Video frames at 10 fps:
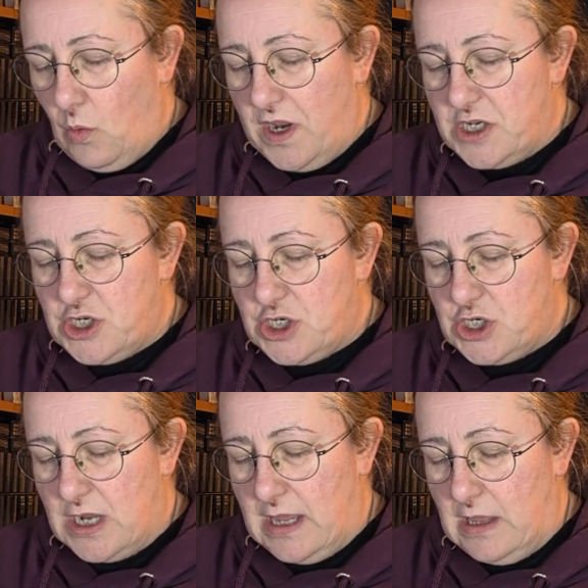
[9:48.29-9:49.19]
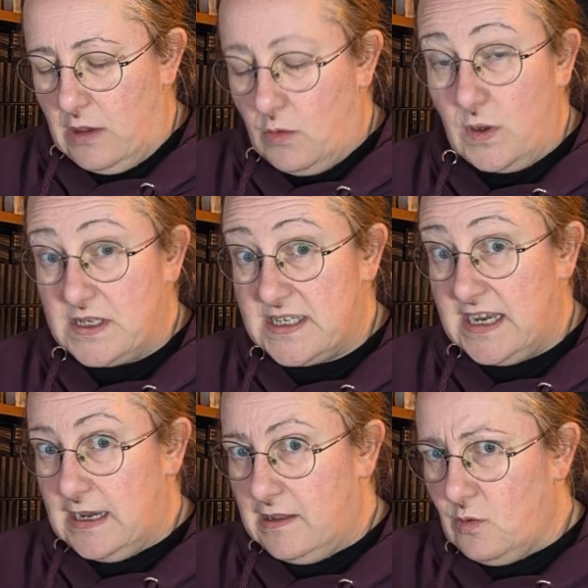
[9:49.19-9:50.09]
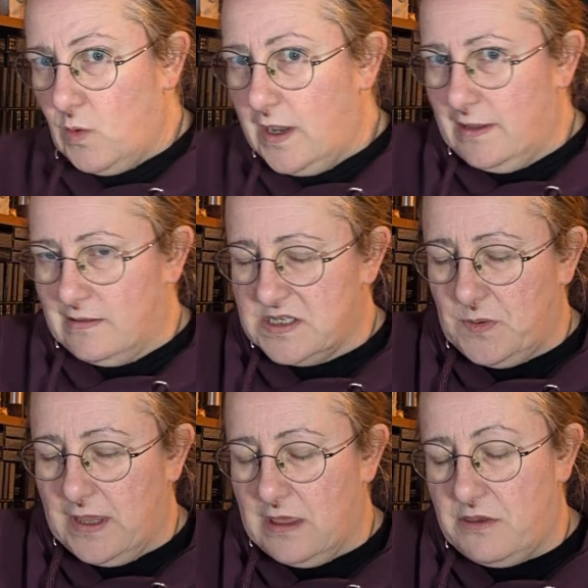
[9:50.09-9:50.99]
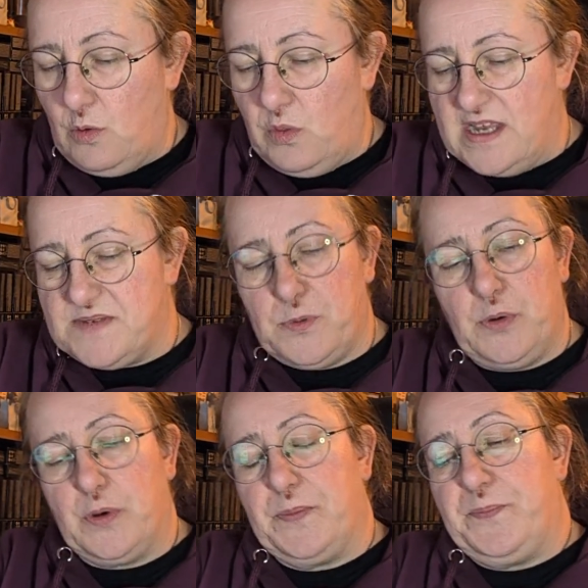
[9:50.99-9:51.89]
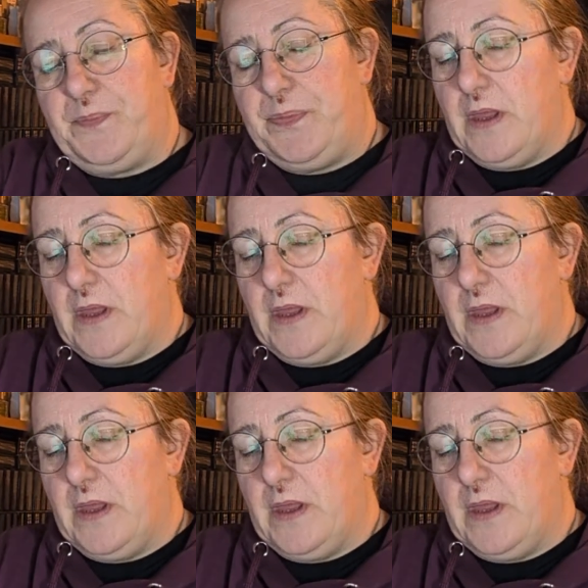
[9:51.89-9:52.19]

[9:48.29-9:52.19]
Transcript: which we'll see in a little while as we get through this book.